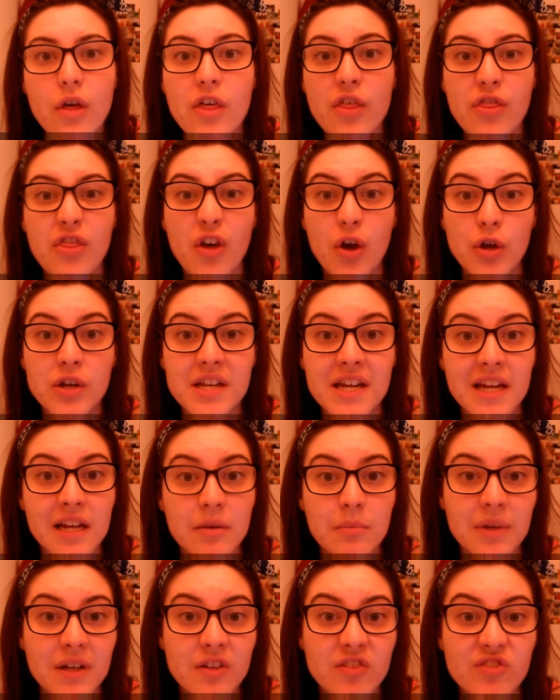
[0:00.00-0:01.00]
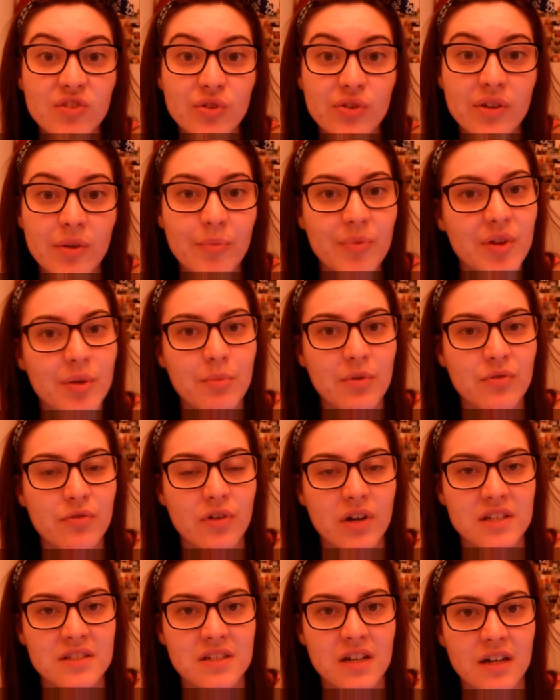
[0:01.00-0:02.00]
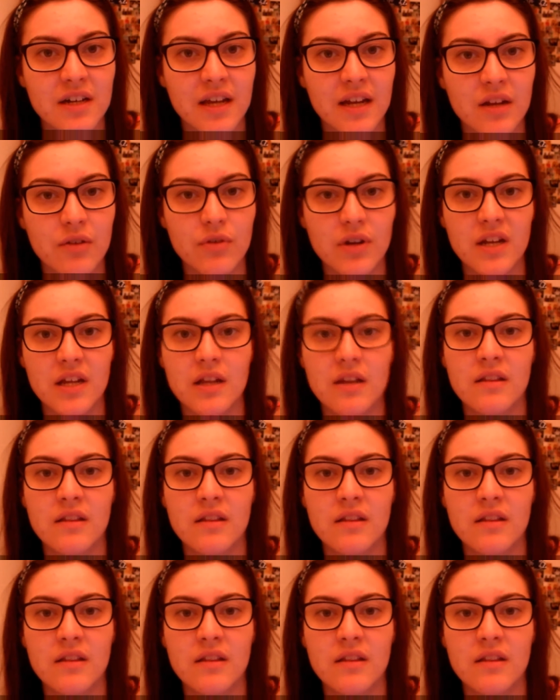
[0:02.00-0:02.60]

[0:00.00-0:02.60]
13 minutes or something before I start getting ready.